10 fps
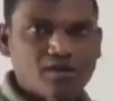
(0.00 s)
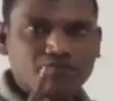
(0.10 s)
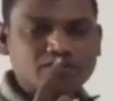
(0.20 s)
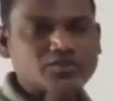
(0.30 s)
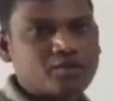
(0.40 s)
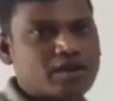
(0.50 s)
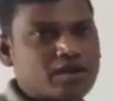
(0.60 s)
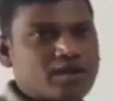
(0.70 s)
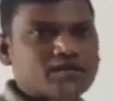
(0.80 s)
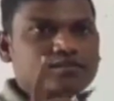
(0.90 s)
First one,
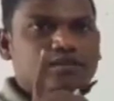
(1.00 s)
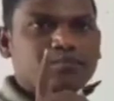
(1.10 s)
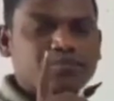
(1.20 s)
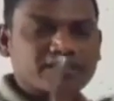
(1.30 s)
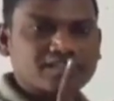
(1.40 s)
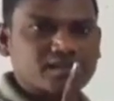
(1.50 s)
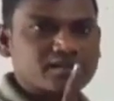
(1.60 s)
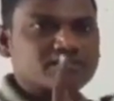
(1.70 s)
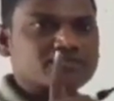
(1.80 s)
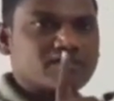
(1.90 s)
the
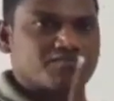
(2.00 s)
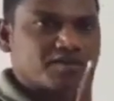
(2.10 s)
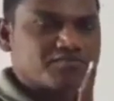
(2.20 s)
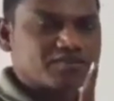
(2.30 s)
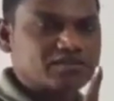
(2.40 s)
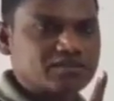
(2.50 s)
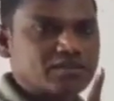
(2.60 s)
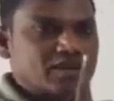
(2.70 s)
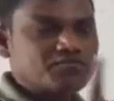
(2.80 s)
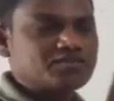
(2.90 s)
person suffered with
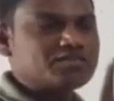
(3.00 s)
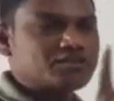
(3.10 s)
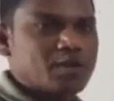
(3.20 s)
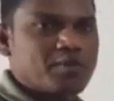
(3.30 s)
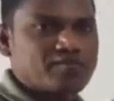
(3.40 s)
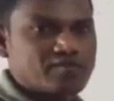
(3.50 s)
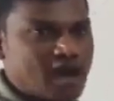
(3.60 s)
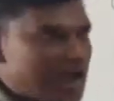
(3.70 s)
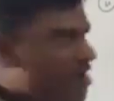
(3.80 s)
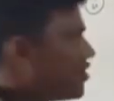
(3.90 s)
which type of
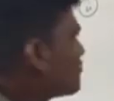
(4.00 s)
eye